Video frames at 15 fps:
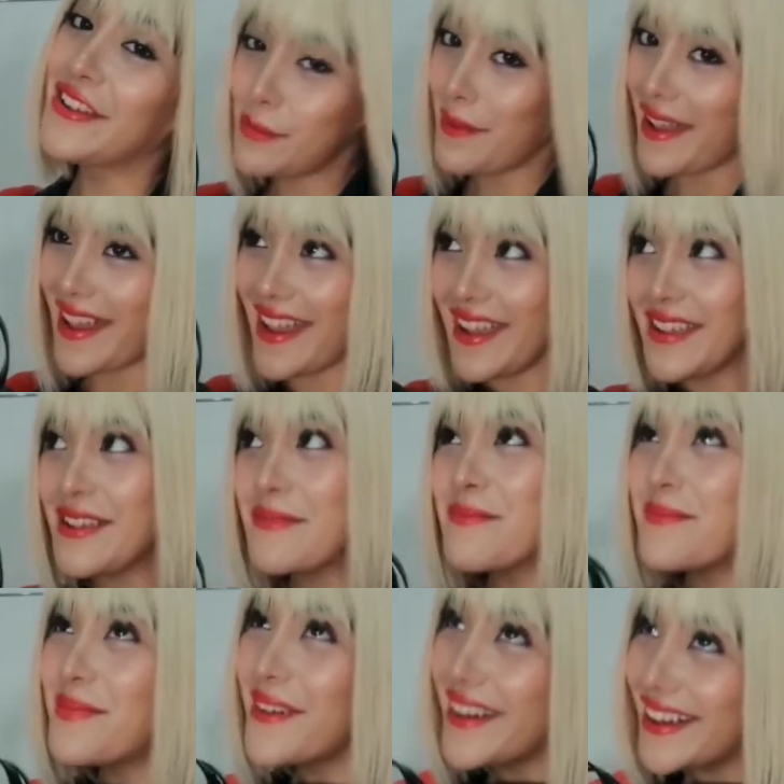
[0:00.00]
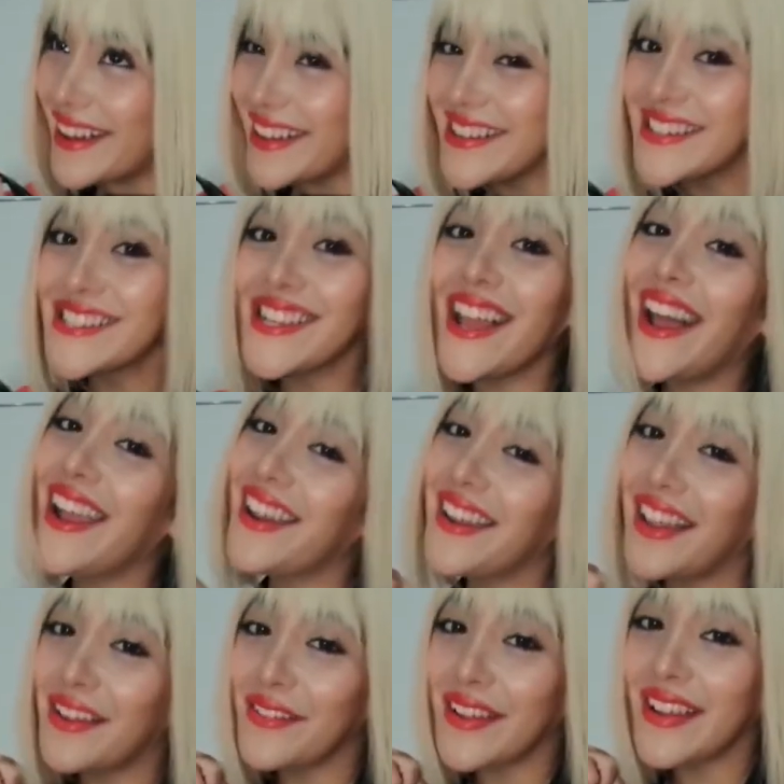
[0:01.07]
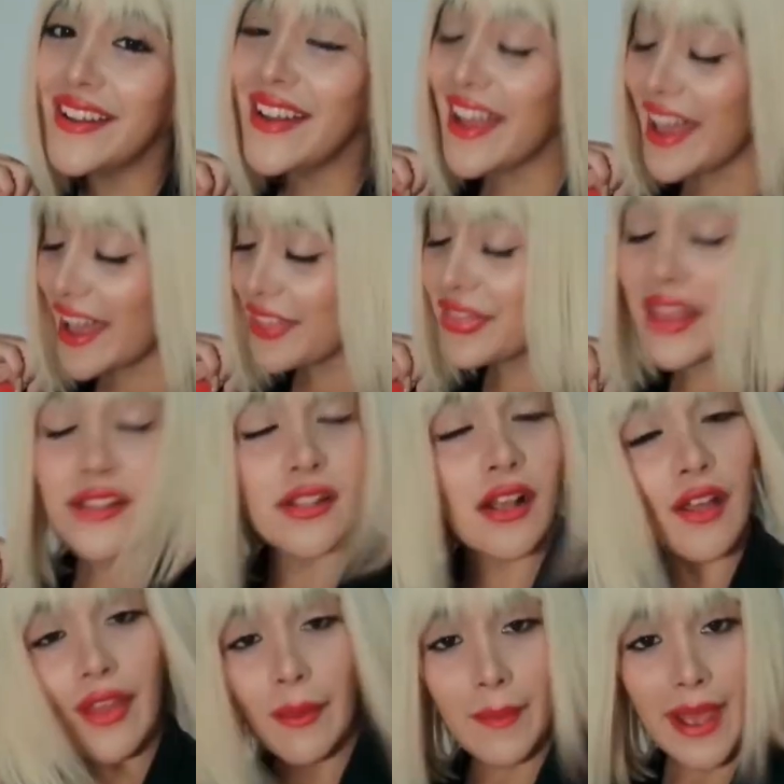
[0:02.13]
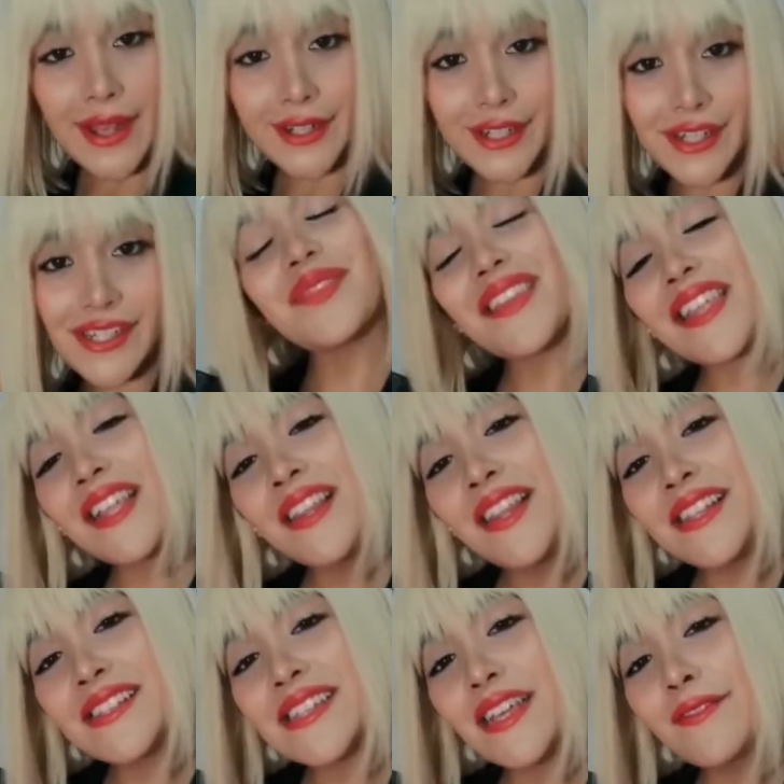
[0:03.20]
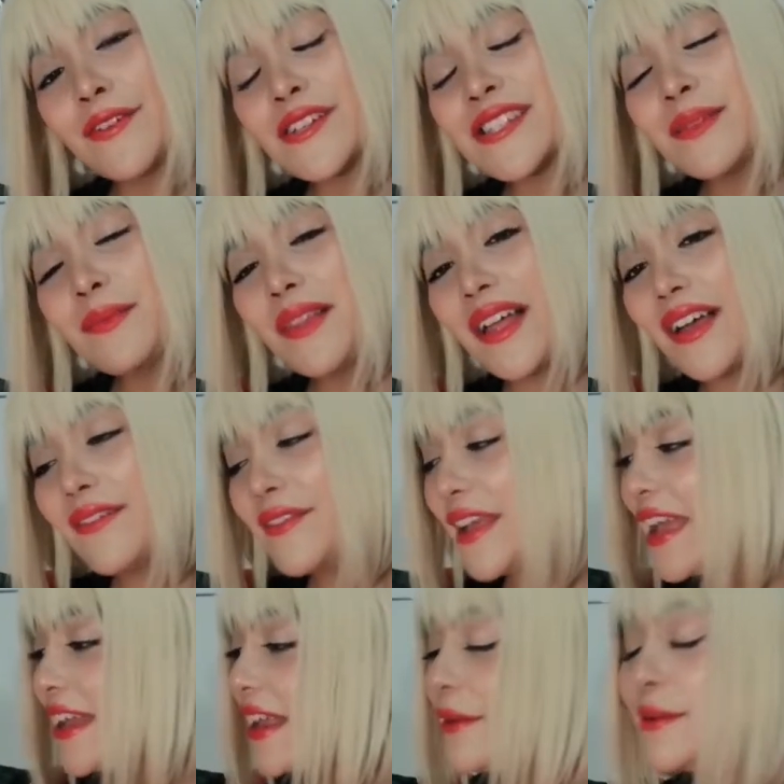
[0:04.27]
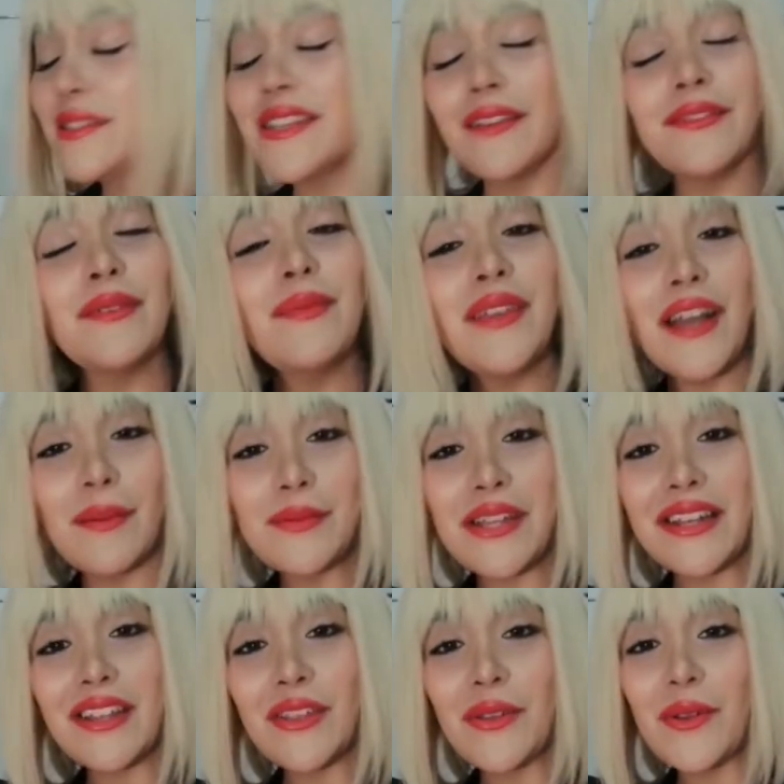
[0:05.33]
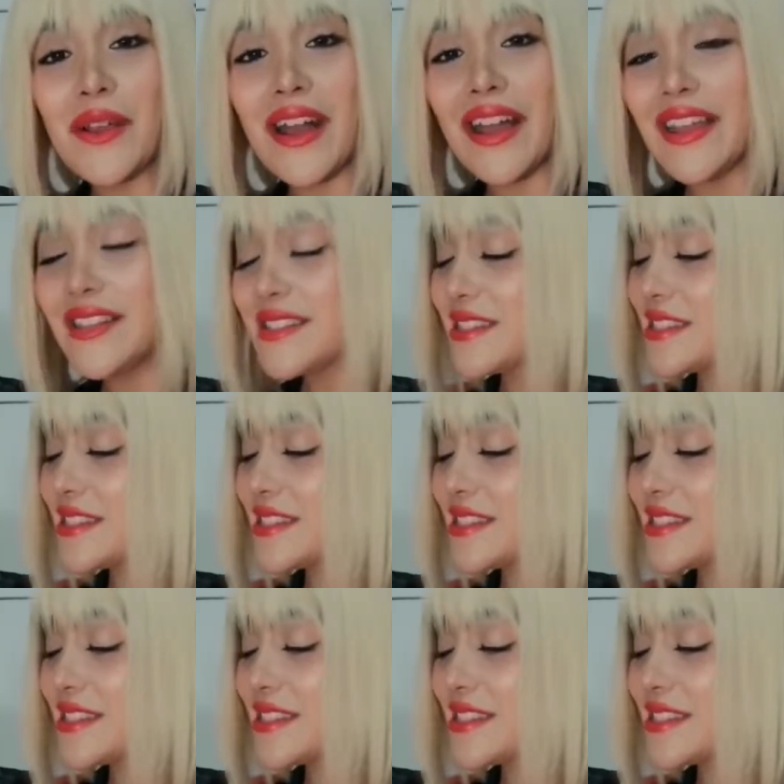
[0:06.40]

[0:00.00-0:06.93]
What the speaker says: bag, but I love it, and that's all that matters. Let's give her some love, and I will definitely be updating you guys